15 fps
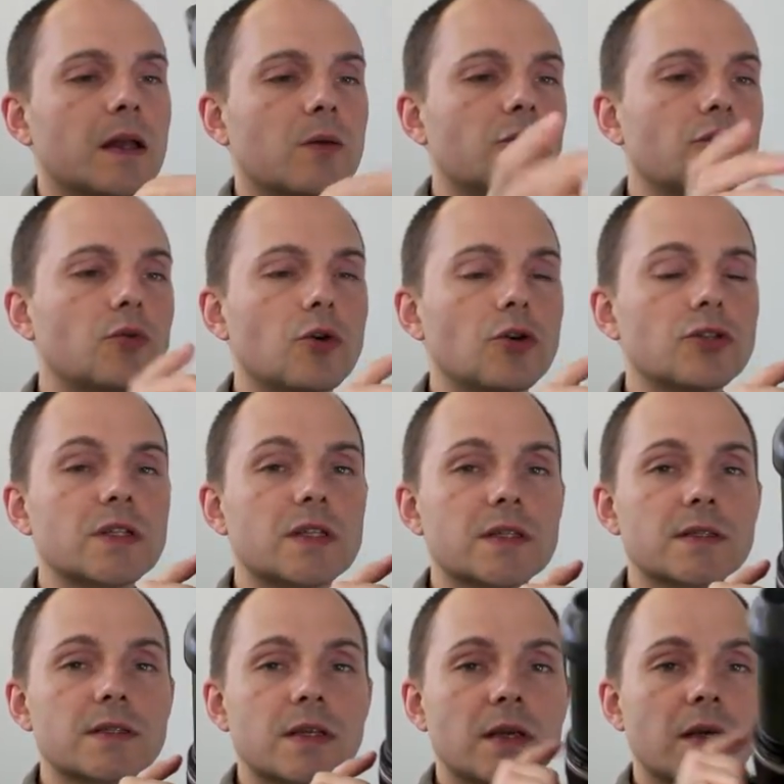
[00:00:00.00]
Now what you want
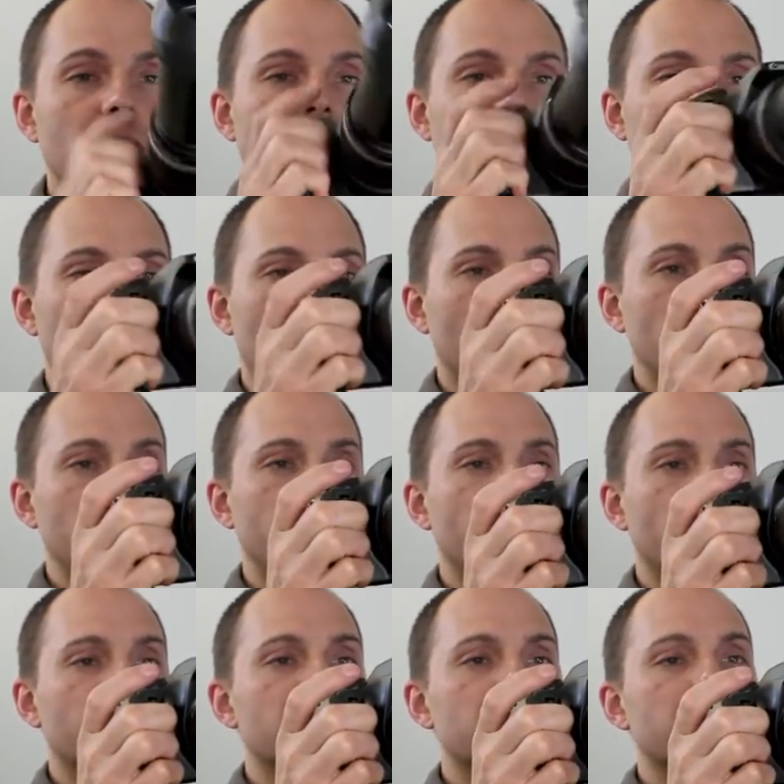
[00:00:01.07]
is, when you've
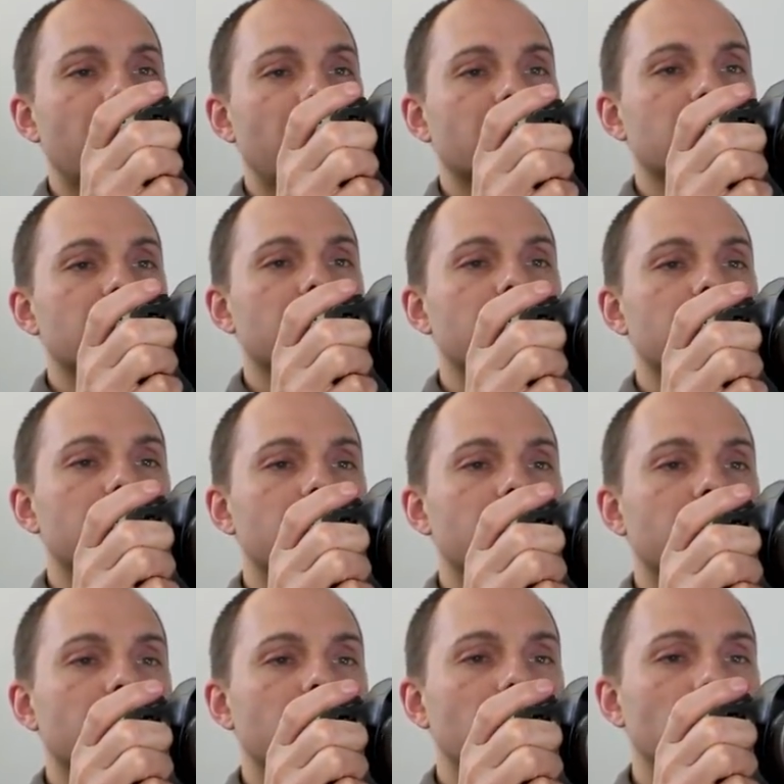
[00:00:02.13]
got this mounted,
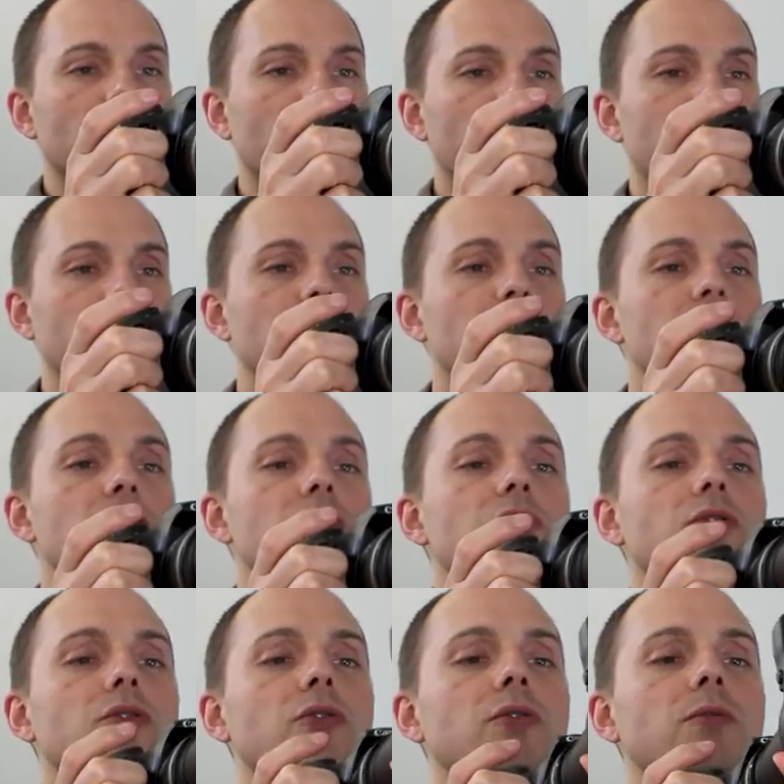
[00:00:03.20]
you want to make
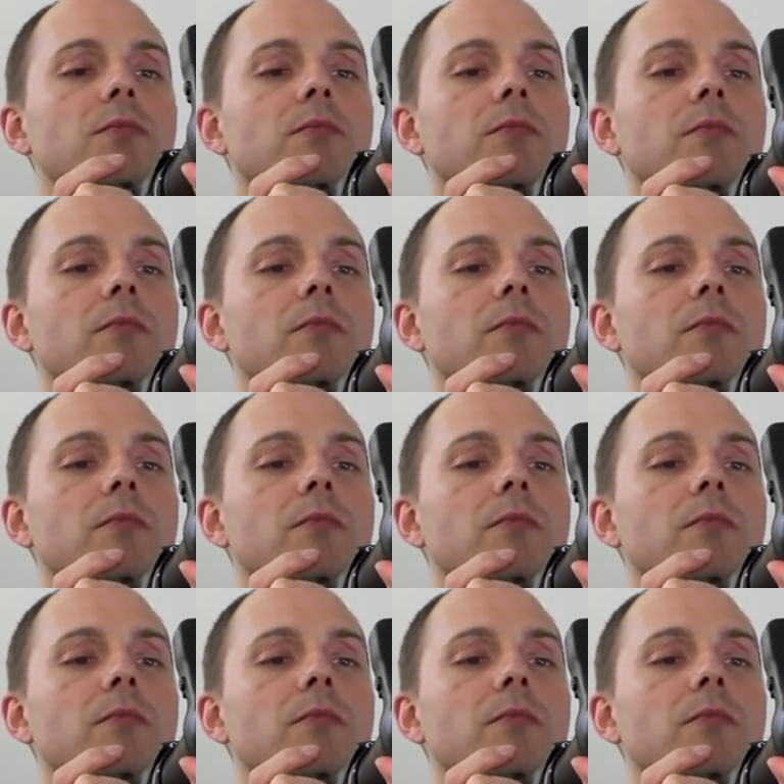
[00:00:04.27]
sure